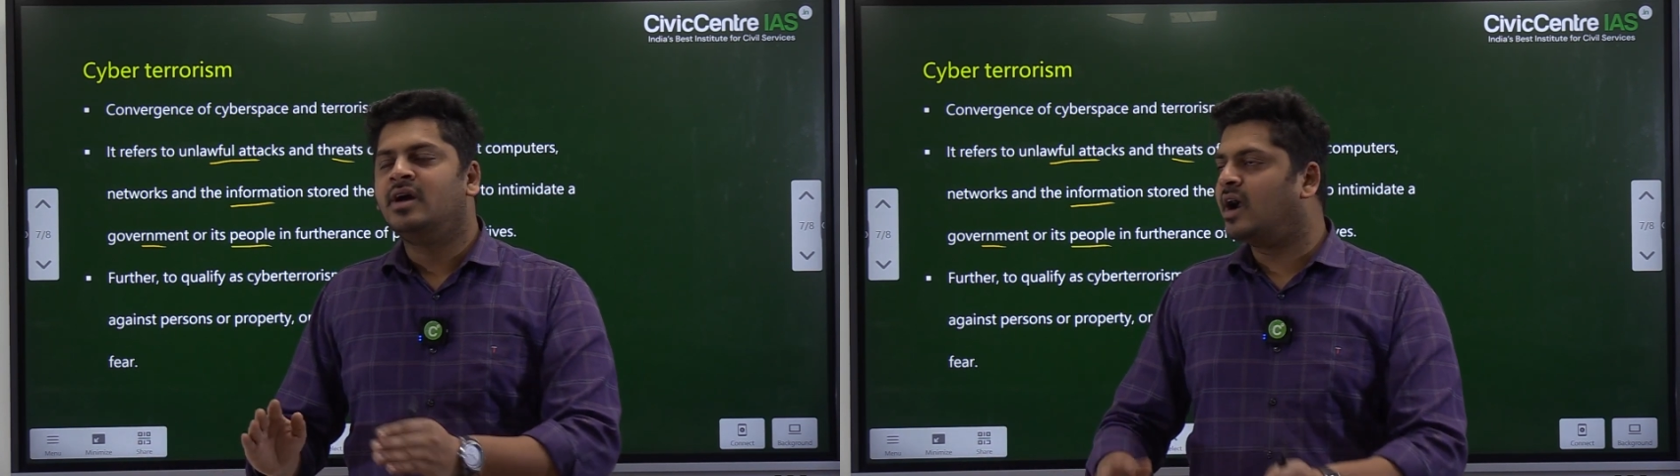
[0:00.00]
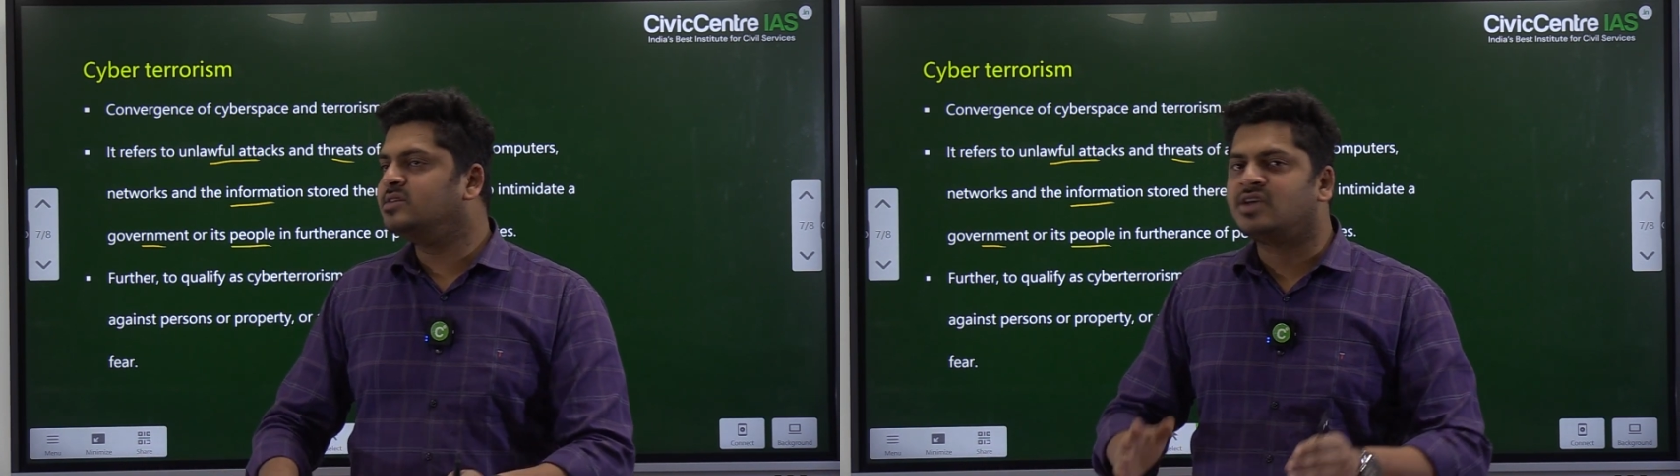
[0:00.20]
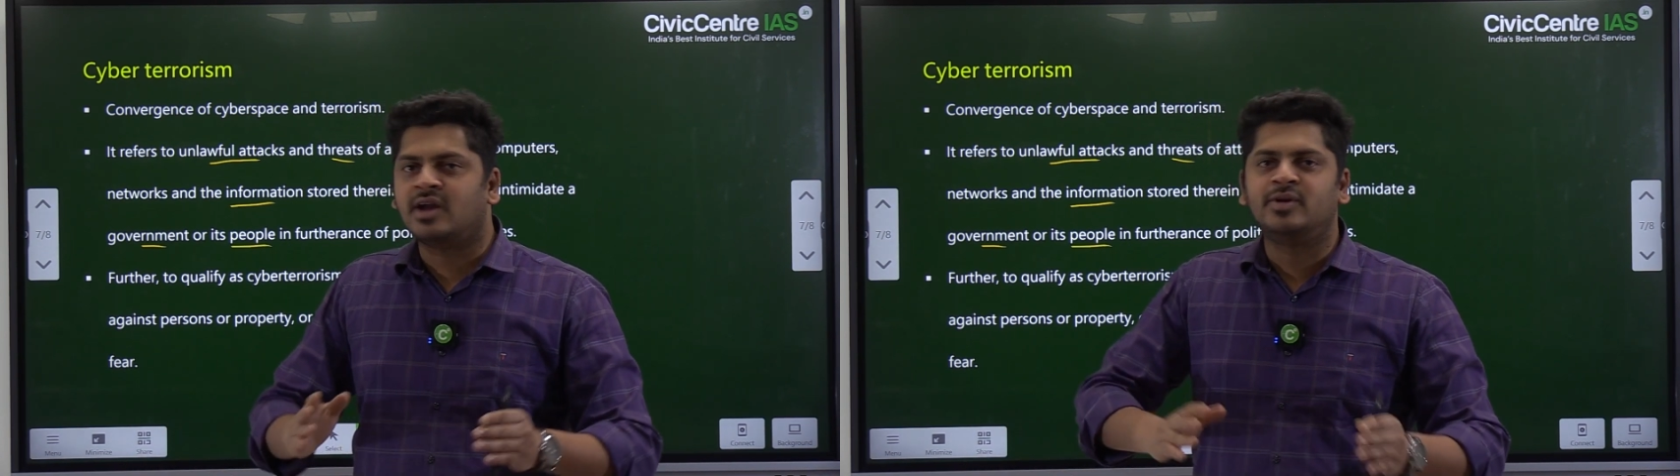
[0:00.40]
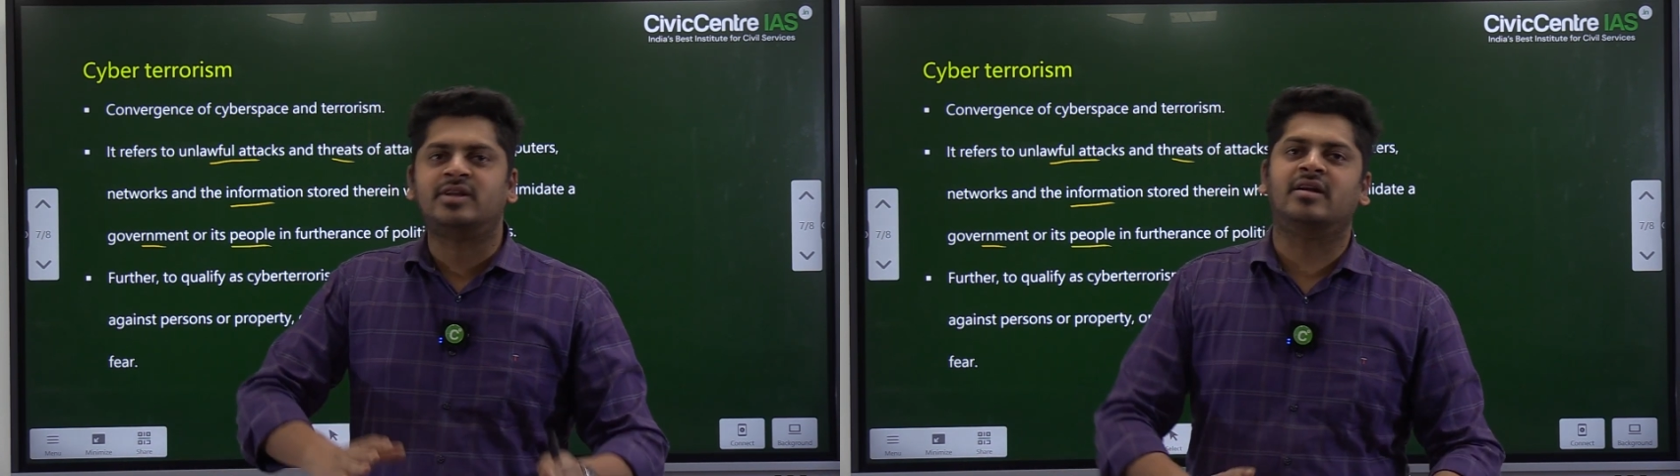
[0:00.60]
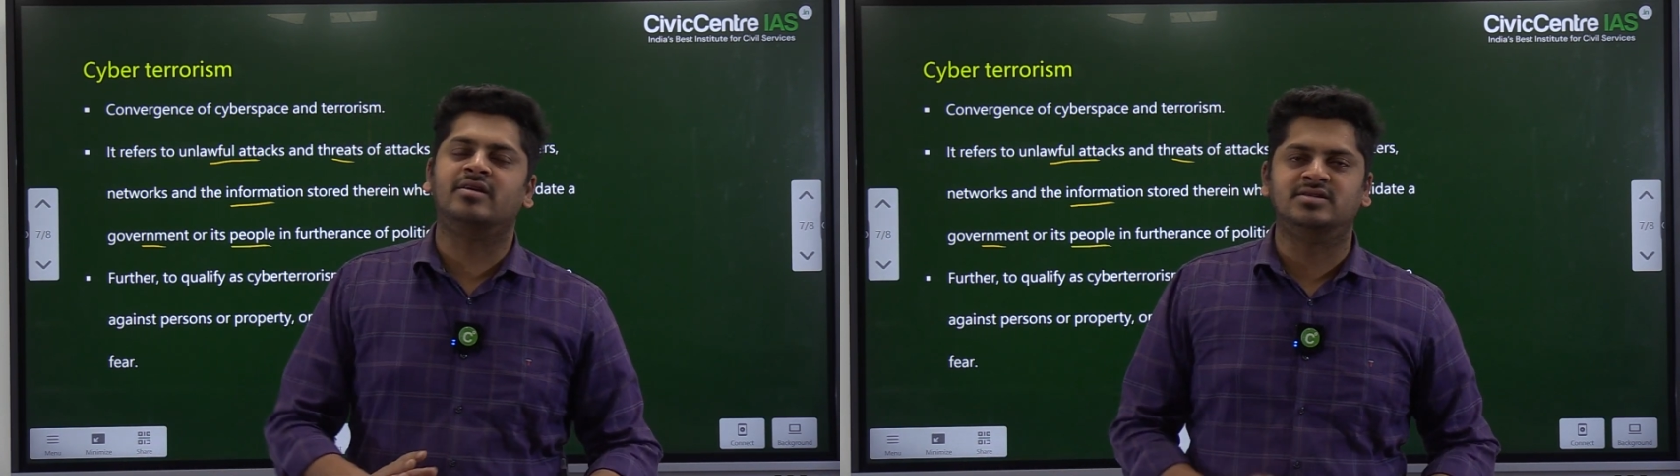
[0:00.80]
and cyber
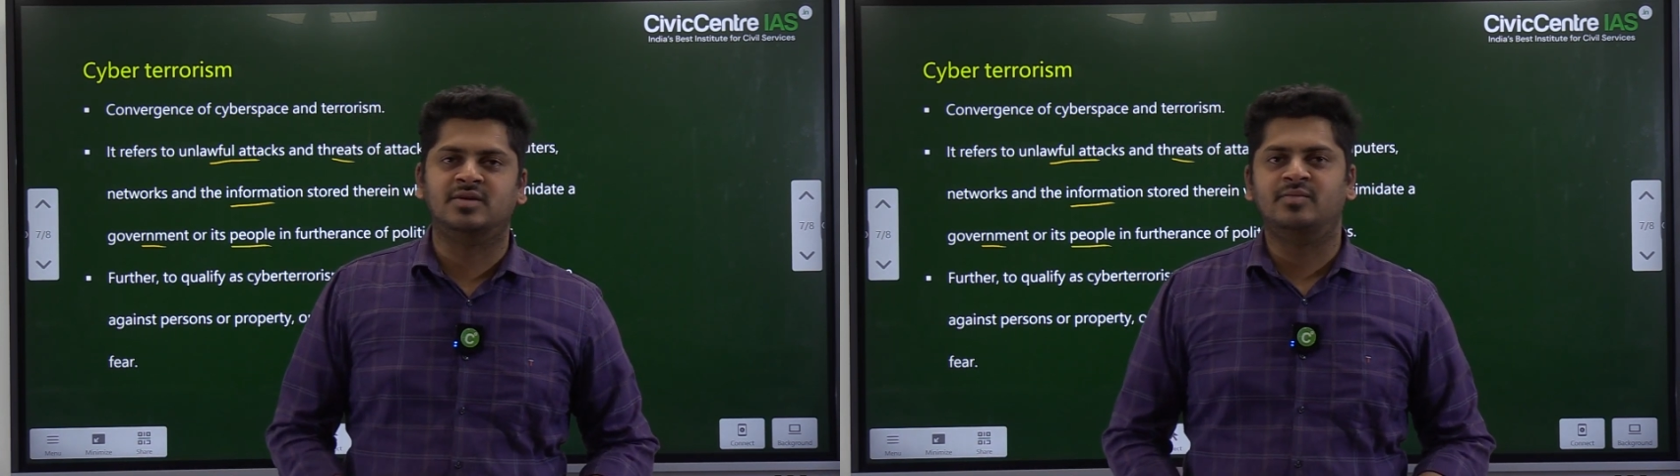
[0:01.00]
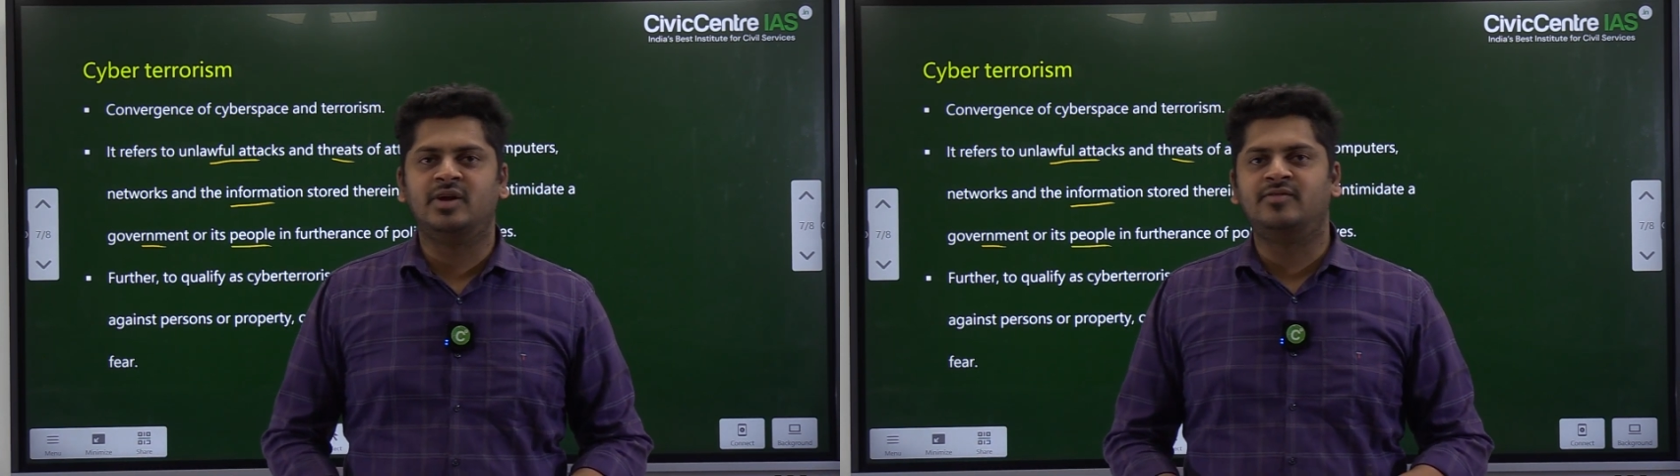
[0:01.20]
terrorism,